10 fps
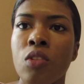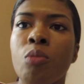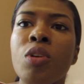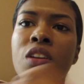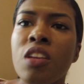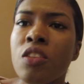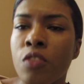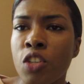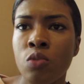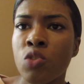The Milanese
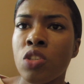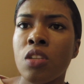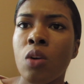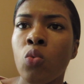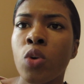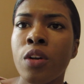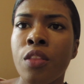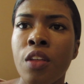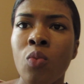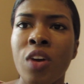version was just not worth
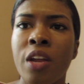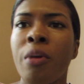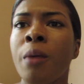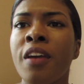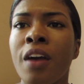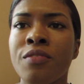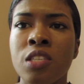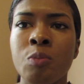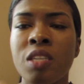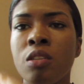it when I'd probably have to
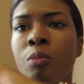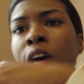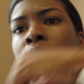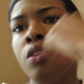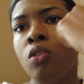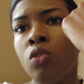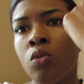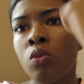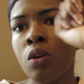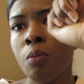spend to buy a
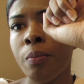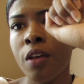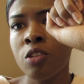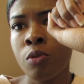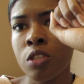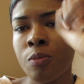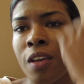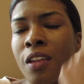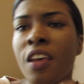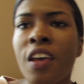new sports band.